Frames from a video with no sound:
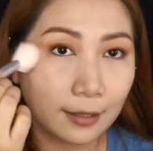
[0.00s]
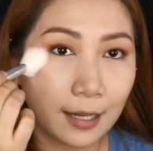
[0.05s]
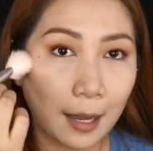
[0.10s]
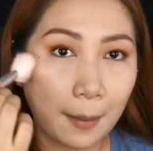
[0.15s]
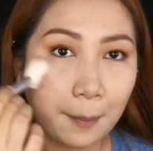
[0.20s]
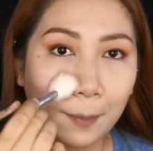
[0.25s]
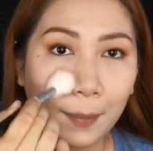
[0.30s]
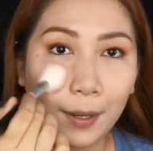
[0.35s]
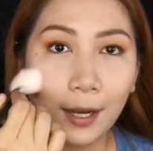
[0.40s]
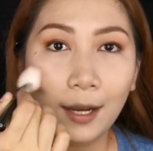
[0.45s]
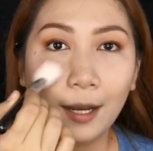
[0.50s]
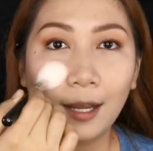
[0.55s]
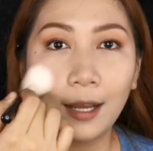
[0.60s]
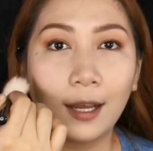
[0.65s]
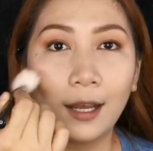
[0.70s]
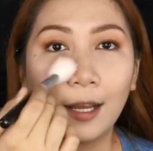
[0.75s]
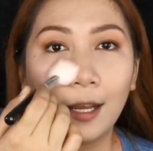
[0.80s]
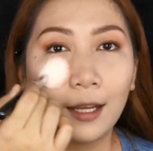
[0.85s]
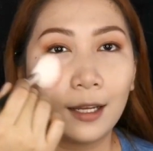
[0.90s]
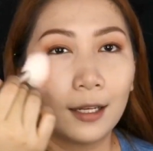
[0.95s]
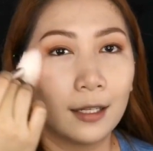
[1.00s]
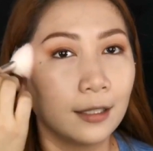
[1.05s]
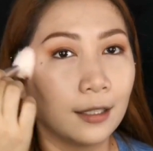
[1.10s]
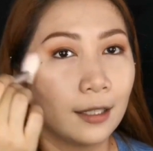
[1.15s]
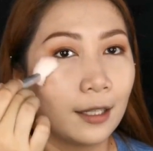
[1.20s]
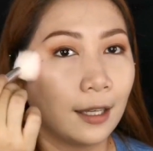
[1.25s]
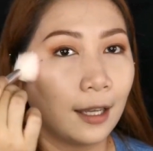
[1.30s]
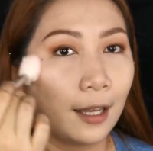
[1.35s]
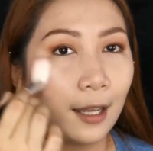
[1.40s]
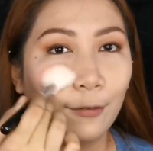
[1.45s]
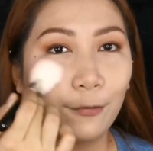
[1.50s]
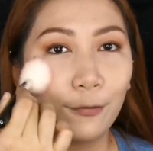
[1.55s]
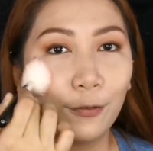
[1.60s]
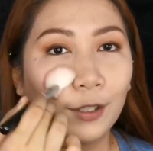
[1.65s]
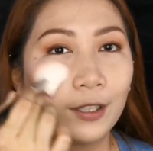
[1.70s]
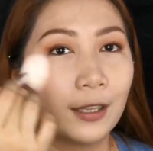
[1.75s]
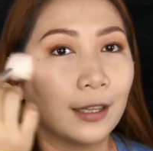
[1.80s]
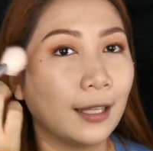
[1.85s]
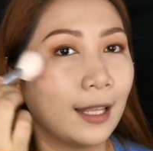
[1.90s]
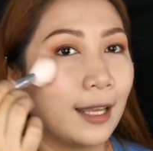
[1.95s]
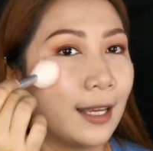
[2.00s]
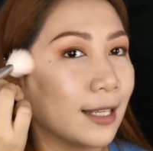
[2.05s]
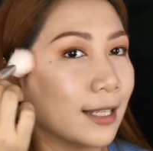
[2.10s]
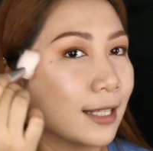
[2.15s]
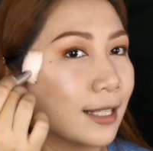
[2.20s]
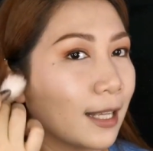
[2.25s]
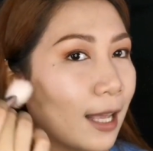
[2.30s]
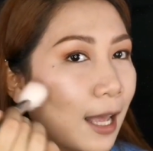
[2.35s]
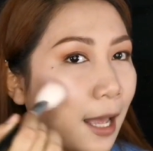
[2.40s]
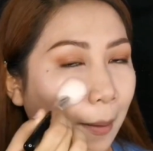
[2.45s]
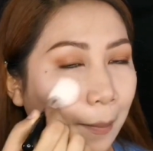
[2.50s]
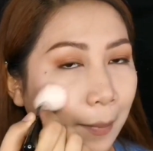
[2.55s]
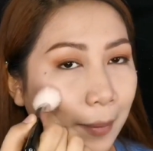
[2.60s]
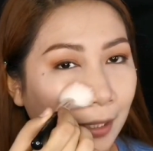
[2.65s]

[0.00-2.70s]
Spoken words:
napaka effortless